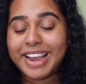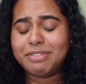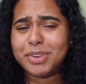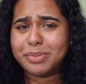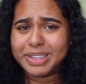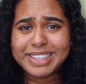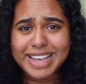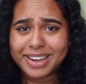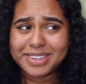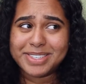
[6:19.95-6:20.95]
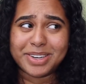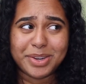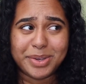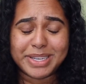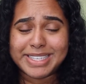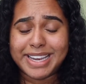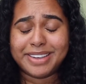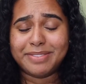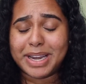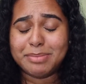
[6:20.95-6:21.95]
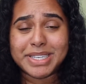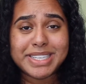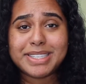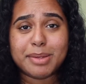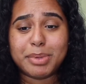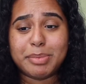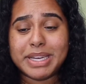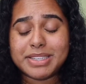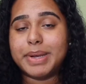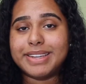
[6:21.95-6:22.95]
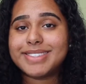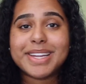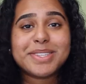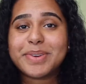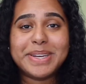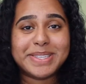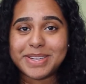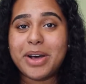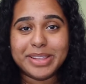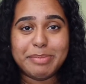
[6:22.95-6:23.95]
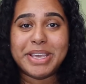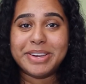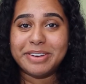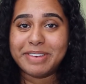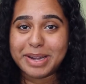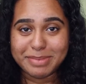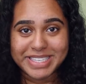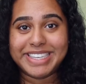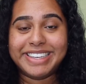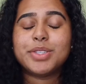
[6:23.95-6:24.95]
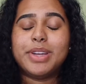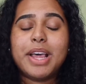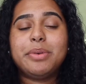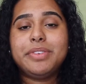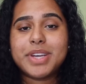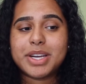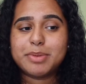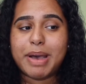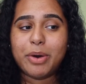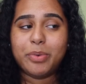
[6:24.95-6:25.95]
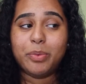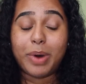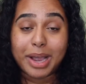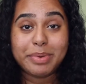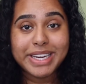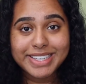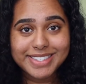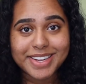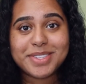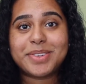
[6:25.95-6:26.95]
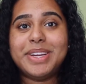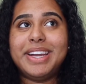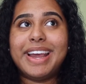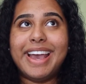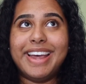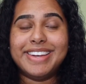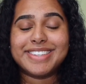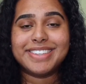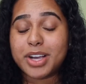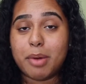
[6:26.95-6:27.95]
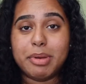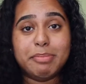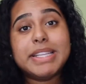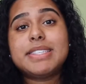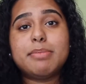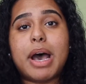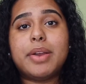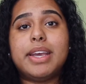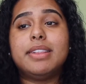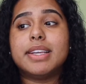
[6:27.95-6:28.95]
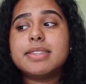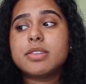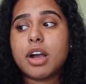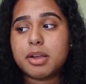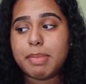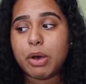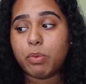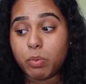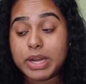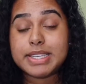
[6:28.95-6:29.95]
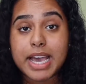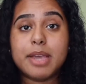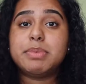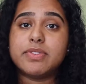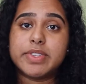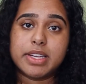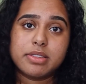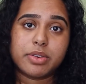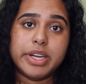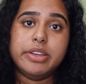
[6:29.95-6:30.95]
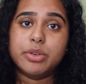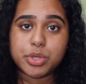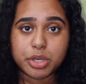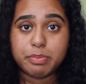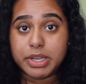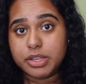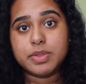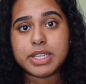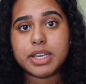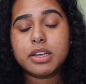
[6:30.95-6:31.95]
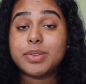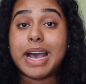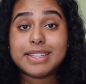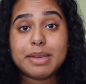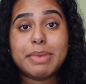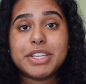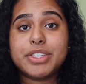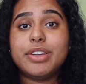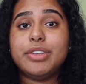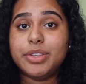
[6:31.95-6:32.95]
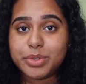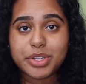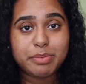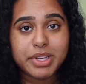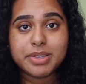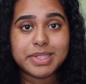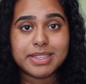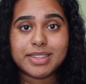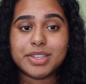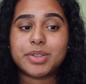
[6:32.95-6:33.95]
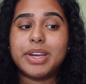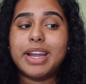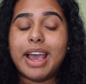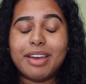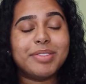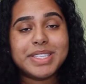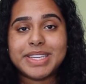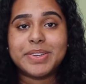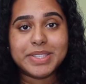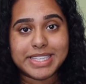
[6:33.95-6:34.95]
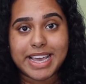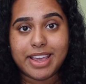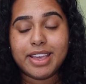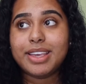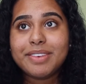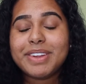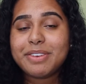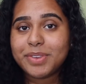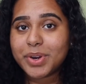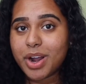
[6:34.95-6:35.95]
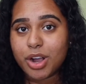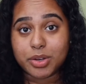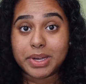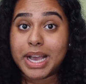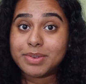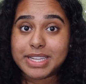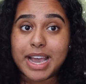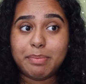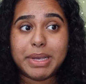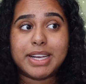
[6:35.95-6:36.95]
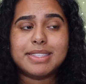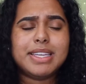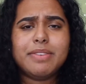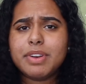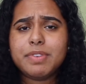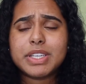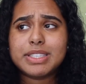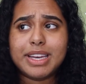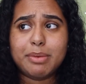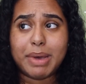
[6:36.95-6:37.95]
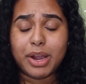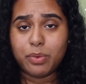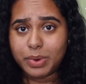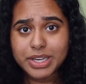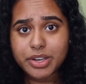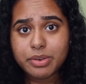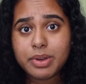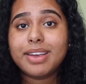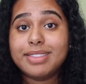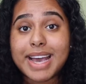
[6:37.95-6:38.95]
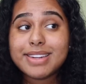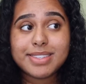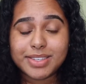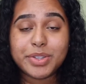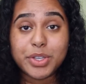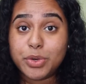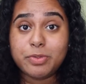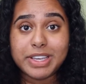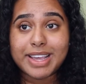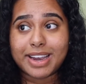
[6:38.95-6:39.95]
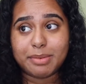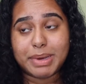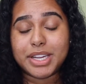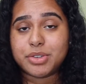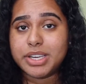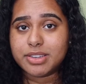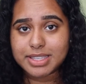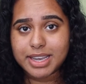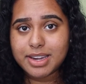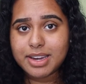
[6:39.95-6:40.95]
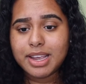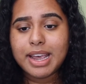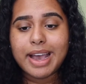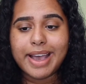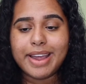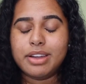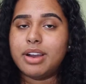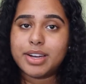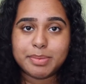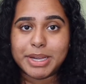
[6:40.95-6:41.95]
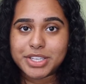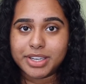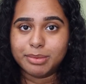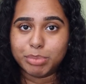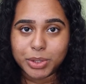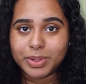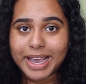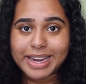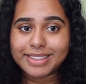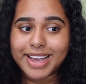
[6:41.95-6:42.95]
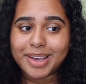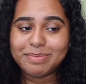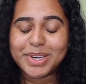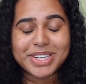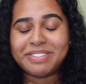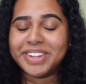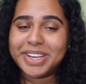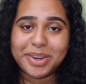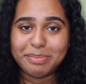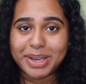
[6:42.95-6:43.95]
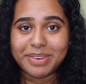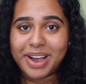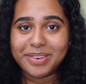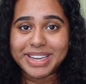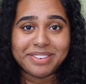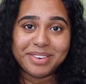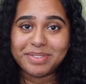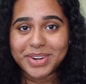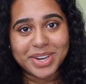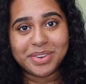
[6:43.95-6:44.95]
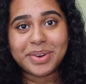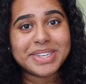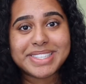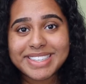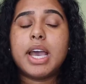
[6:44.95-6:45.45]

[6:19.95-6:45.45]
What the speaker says: If you're really that concerned, you can take a vitamin D supplement, but sunscreen does not limit your vitamin D. So now that we've talked about why we need sunscreen and common myths about it, let's talk about what types of sunscreen you should be using. So as I mentioned, you should be using sunscreen every single day, even if you're not going outside, because even if you're sitting by a window, that is still UV that can penetrate your skin, and not to mention blue light that you're definitely going to be around even if you're indoors.